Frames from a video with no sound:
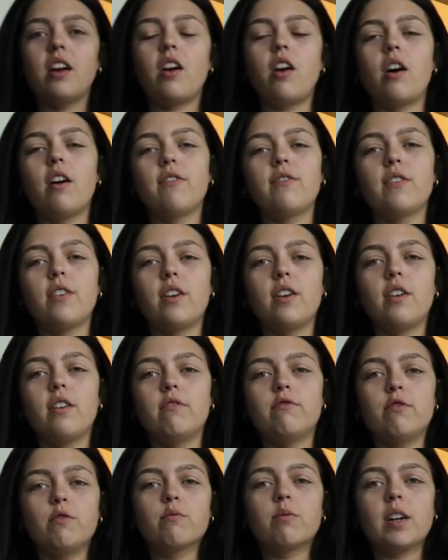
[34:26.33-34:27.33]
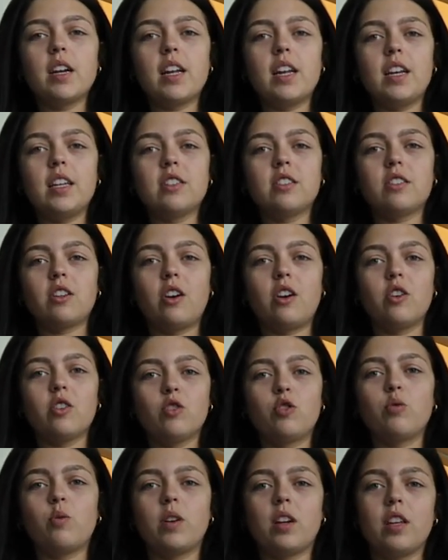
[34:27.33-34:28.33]
Off of Renee's
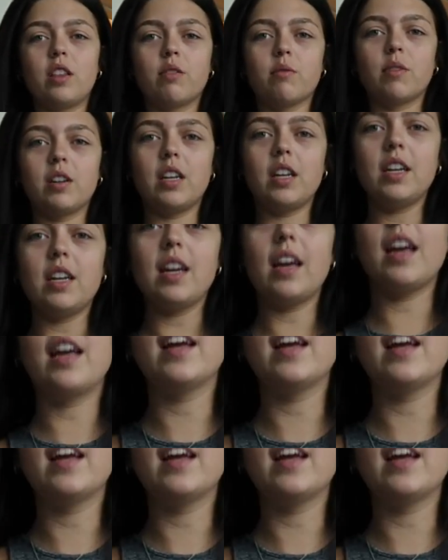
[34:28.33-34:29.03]
song 23,